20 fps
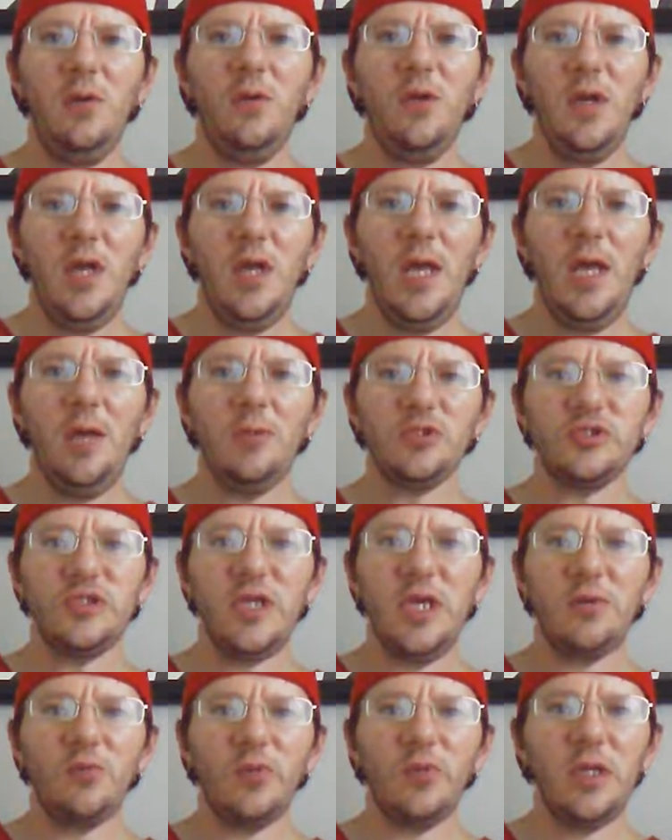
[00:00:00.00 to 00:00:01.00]
How is
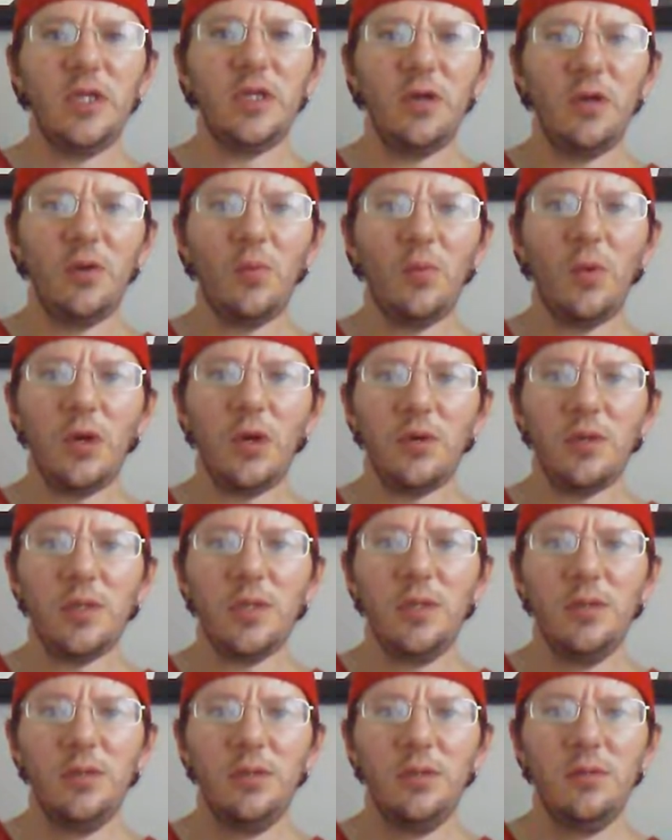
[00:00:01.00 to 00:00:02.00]
that really gonna work?
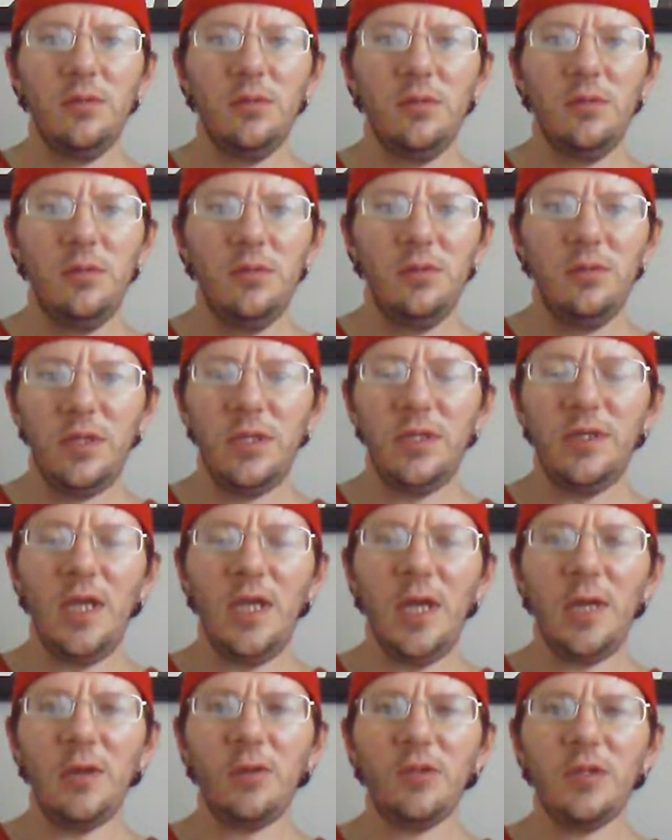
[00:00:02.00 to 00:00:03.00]
And
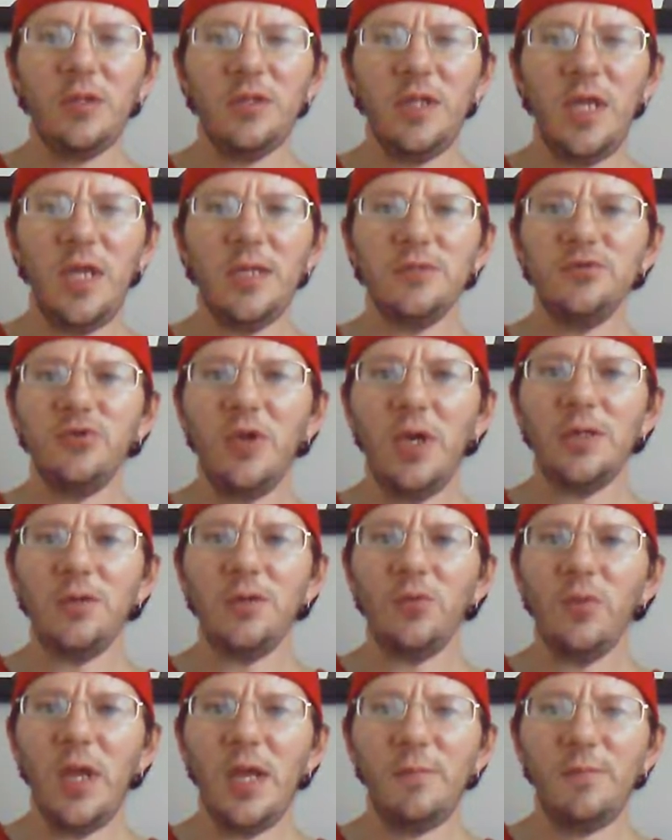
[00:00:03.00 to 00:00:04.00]
not only that, trying
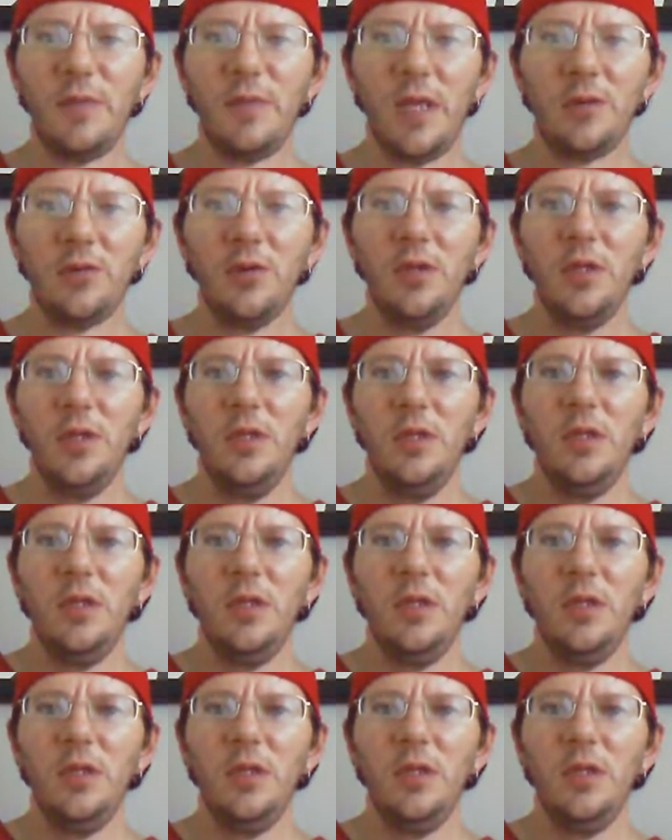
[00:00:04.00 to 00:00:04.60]
to rap battle,